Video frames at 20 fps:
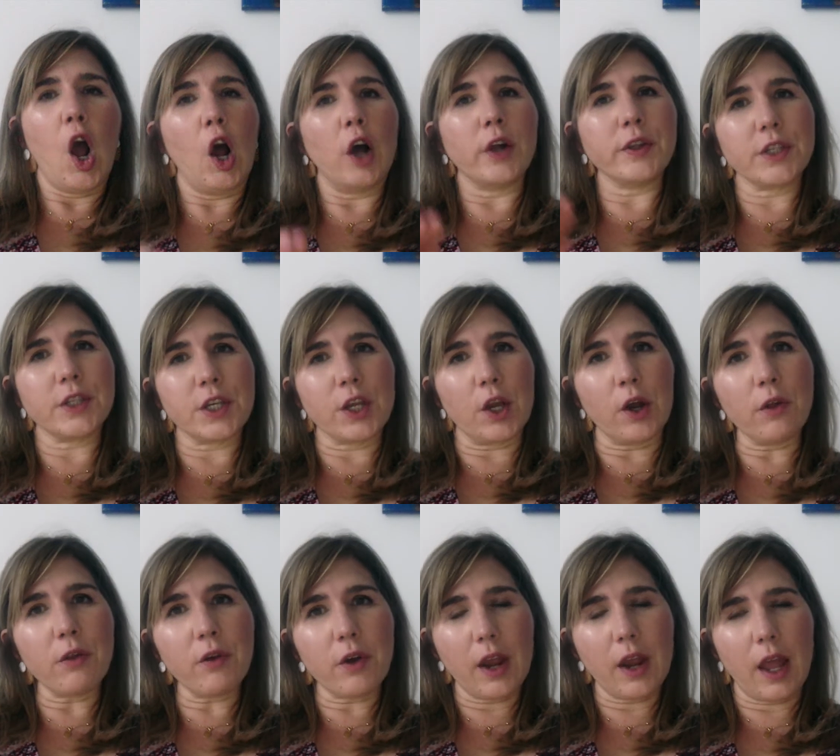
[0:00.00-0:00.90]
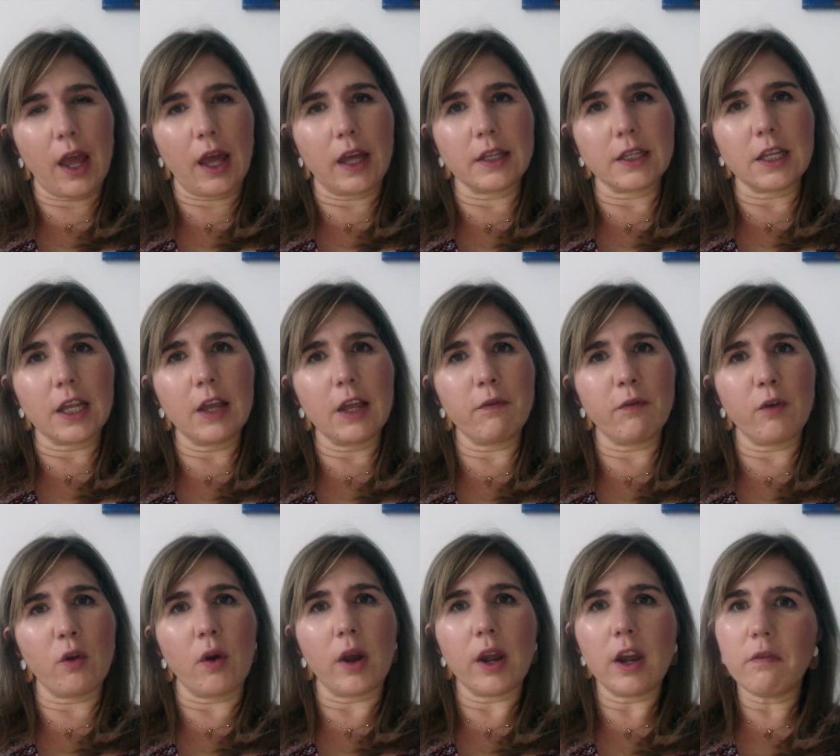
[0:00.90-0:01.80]
On the other hand, if
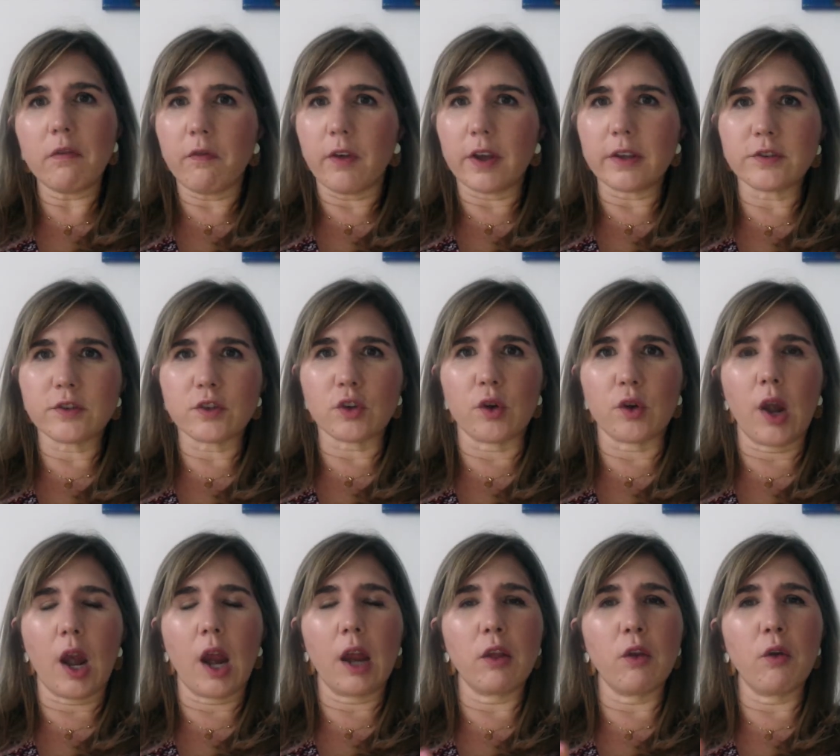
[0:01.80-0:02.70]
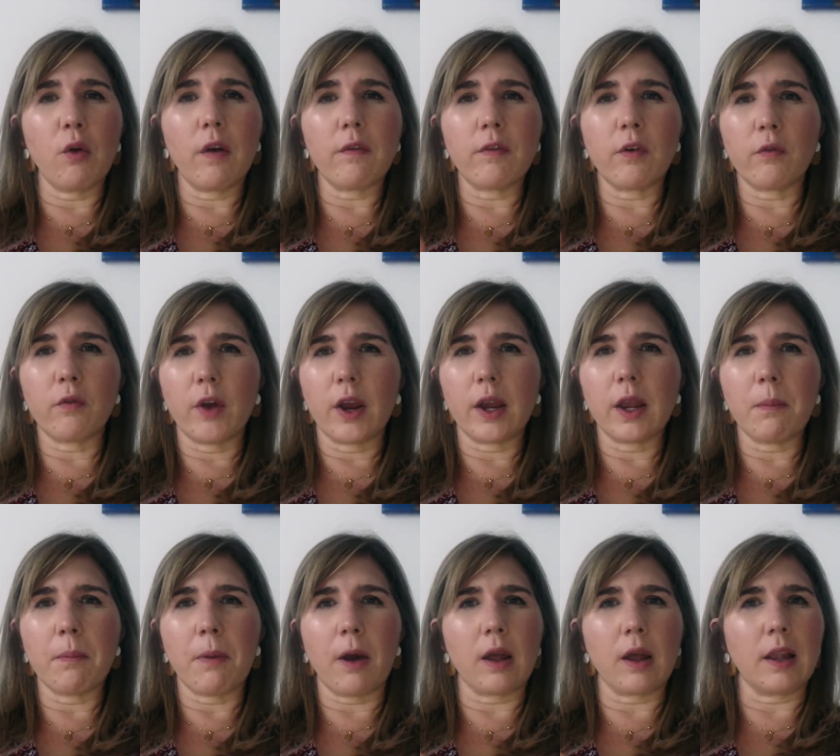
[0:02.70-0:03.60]
you're an investor and you have
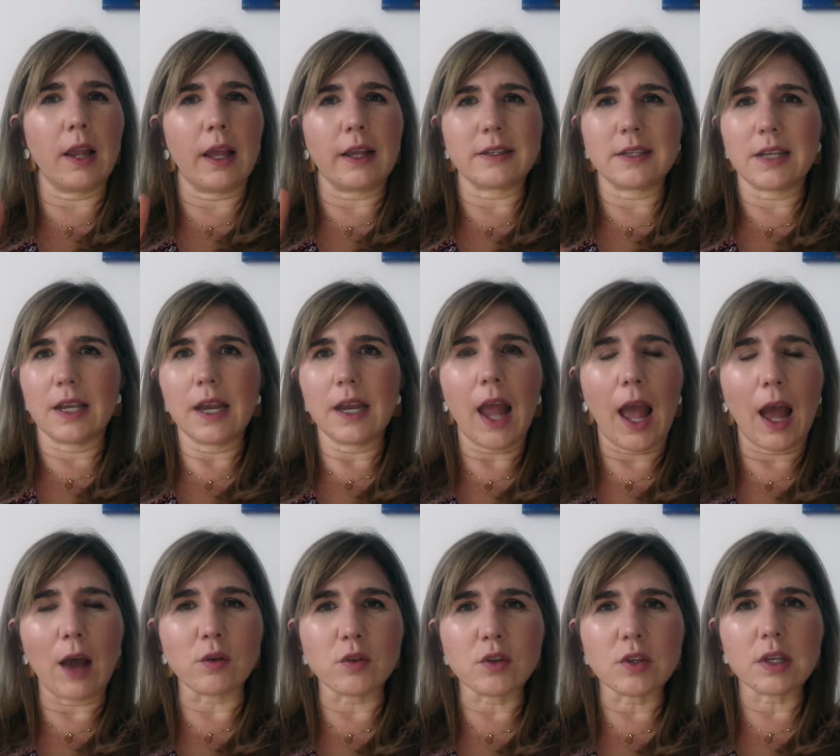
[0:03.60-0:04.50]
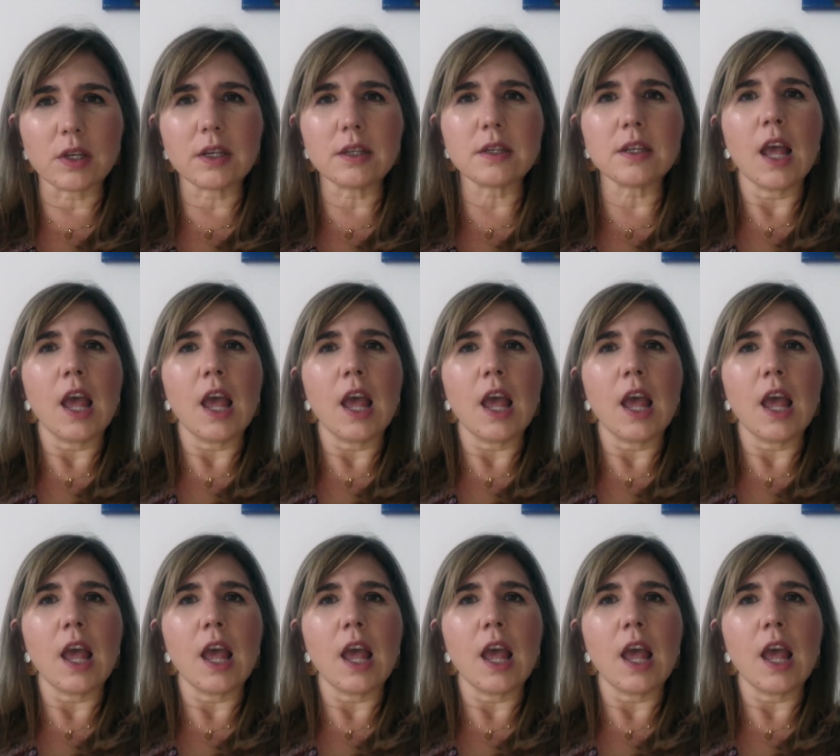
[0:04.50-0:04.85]
already bought like ten houses,